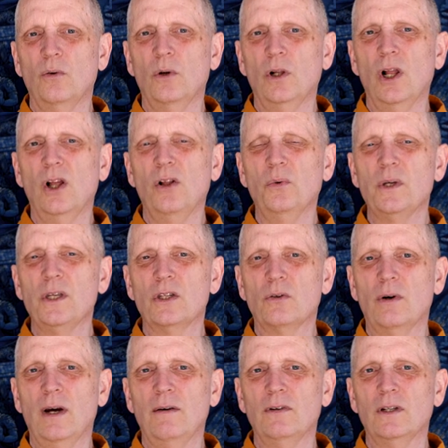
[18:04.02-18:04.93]
will always
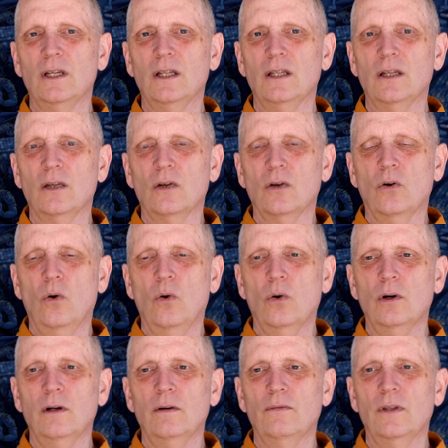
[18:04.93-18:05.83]
gravitate, the
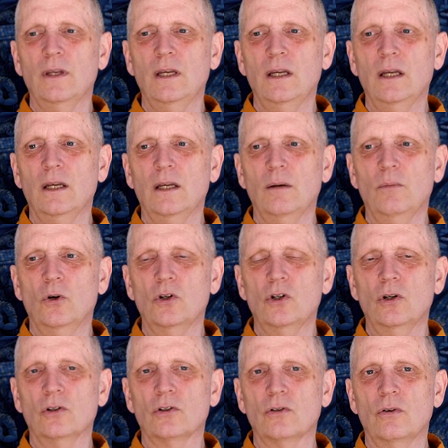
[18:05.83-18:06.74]
core of the
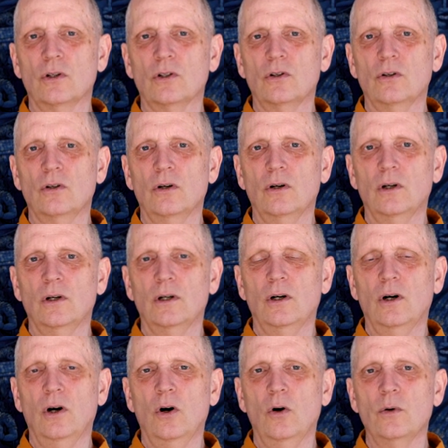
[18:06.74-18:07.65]
emotional structure
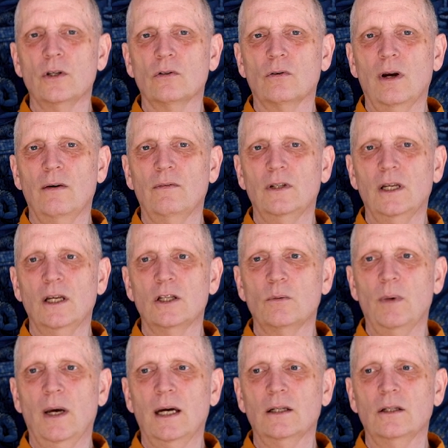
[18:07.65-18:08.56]
always
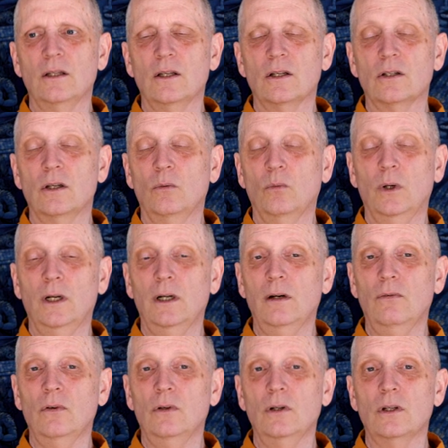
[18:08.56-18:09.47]
gravitates back to this. And
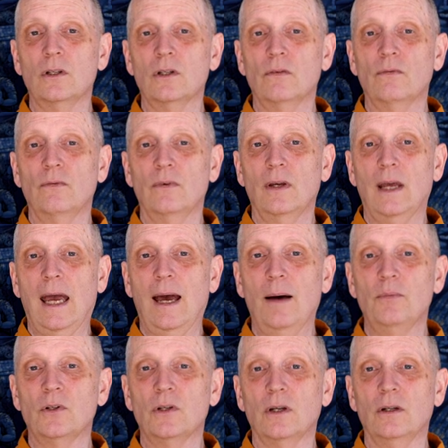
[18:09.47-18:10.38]
wherever it's
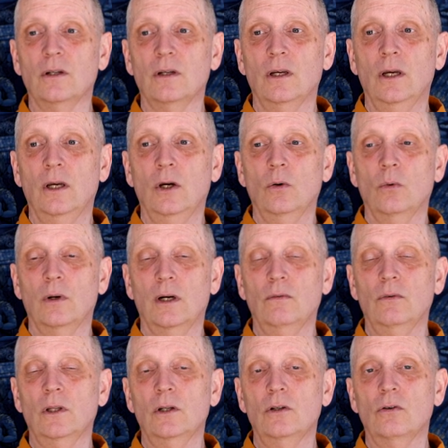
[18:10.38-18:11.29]
absent,
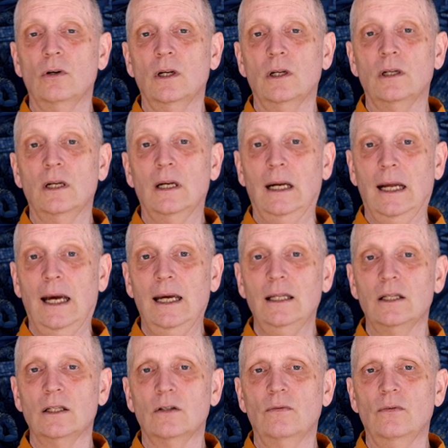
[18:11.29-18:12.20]
whenever they try to deny
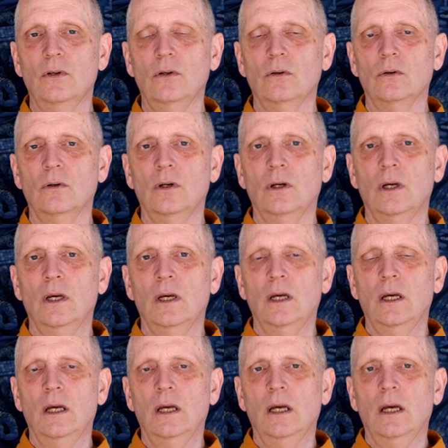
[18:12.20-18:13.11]
this view,
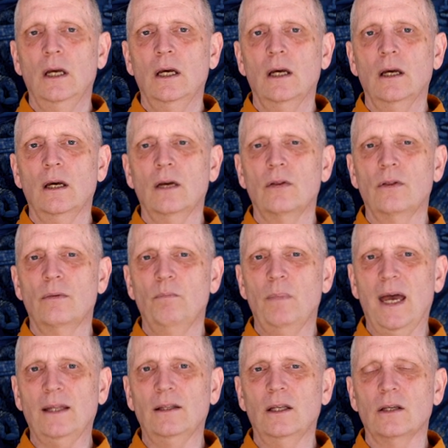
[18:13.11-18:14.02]

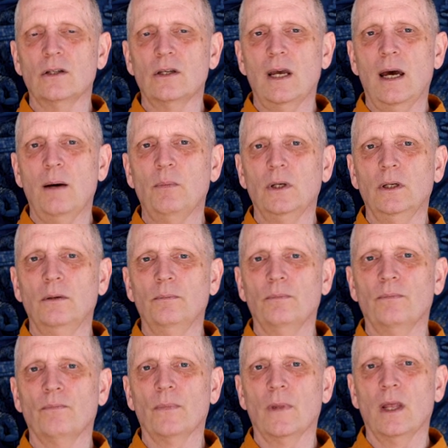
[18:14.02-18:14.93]
bad things happen.
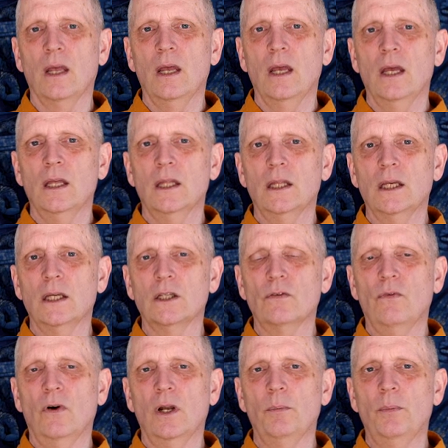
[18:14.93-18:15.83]

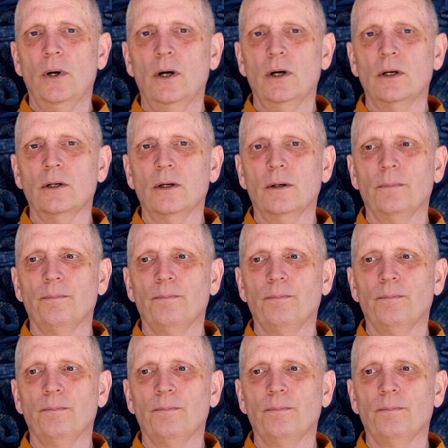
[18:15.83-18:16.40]
Things fall apart.